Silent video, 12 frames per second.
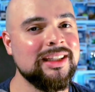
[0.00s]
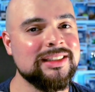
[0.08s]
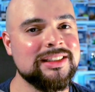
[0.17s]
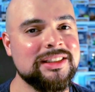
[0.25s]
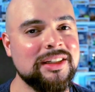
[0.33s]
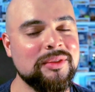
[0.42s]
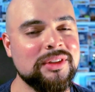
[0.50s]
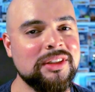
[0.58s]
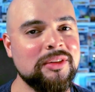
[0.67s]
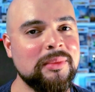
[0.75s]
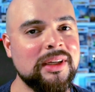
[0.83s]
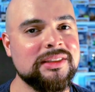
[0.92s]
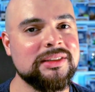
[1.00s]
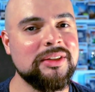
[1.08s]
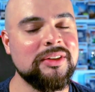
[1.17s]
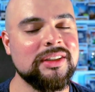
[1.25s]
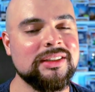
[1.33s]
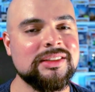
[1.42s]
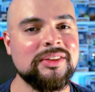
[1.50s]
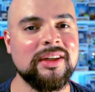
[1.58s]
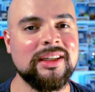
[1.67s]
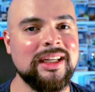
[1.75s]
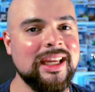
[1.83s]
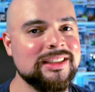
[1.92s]
like to share with you my story so I
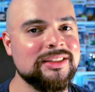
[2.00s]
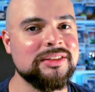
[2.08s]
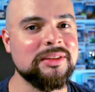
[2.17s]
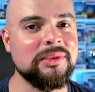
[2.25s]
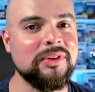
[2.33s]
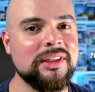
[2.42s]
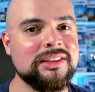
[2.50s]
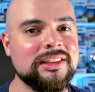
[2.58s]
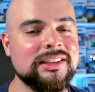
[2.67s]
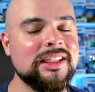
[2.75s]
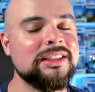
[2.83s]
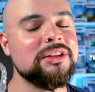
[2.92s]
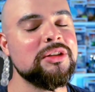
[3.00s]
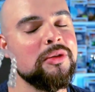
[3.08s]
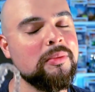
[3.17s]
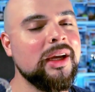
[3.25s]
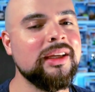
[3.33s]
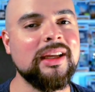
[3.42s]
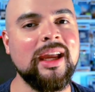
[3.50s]
can answer some questions that you might